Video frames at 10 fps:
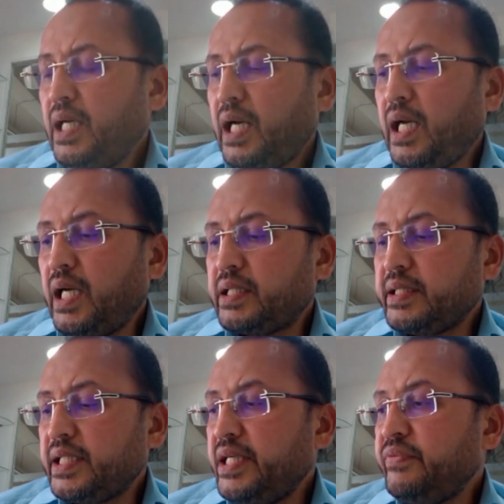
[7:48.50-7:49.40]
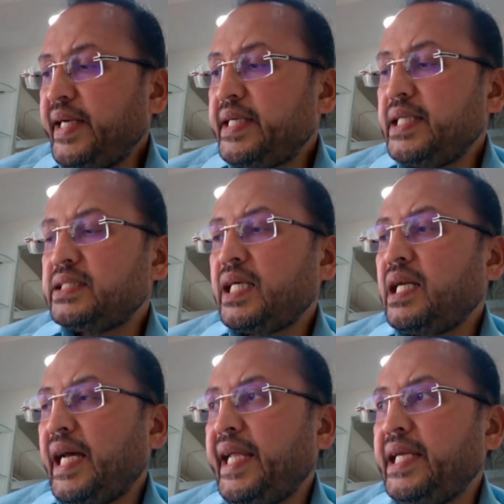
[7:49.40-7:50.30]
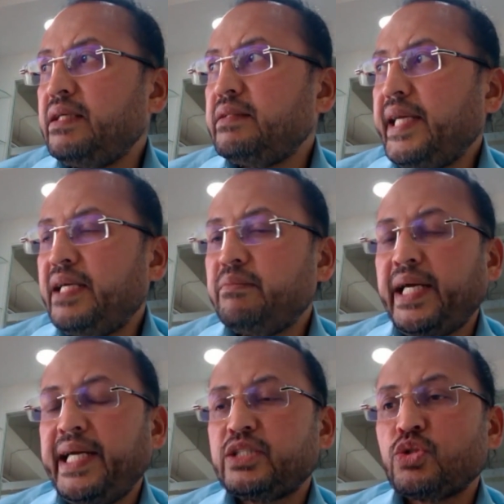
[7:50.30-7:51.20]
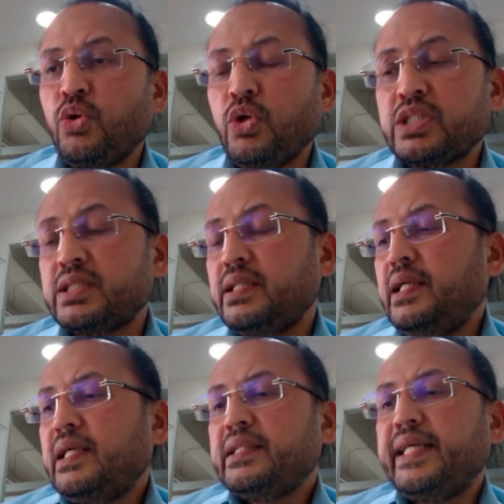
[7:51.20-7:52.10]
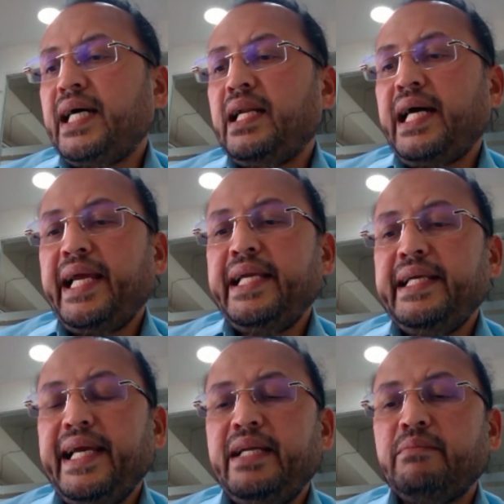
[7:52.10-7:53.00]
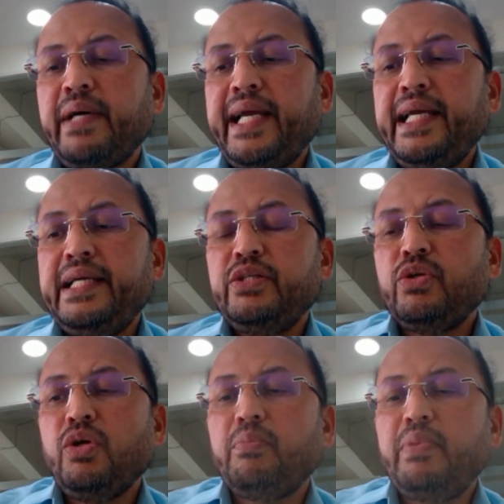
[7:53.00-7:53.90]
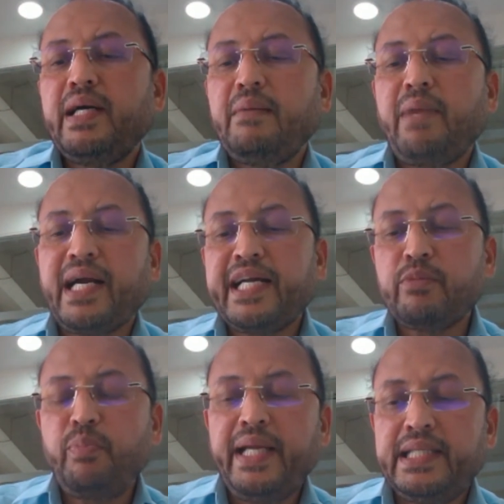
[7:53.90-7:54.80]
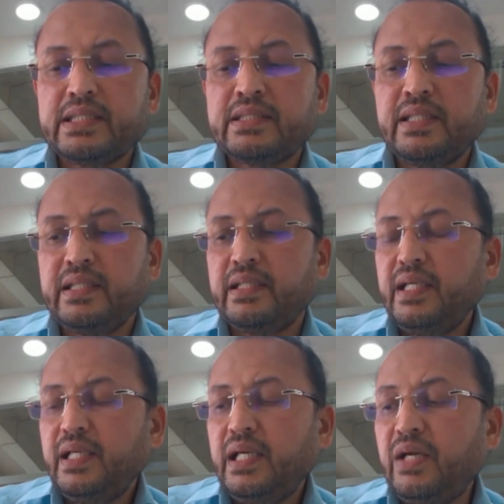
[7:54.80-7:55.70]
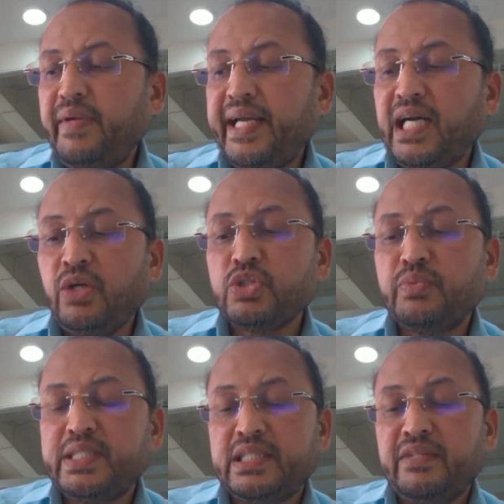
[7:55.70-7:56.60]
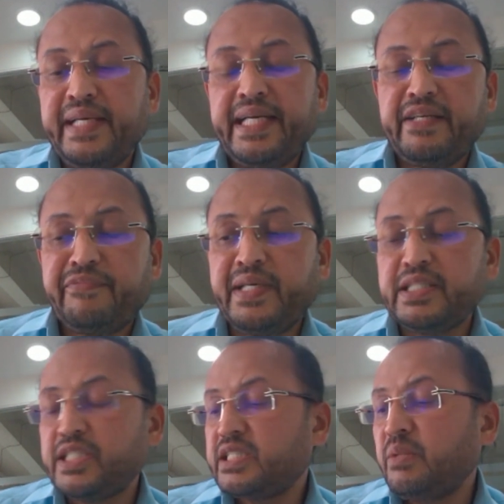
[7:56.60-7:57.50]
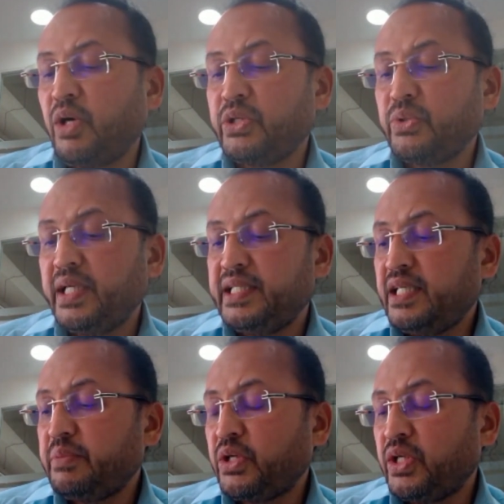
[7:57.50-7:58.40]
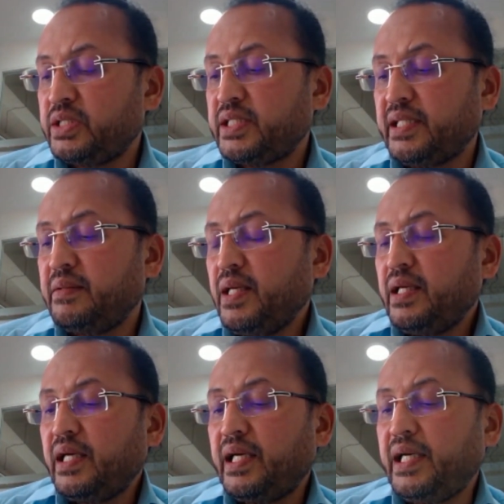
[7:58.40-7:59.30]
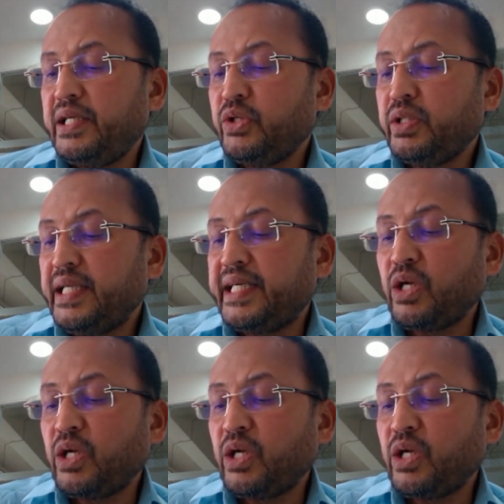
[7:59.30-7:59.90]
The inventories are lying in my stores. They are lying in my, marketplace warehouse, which is a very different system altogether, because it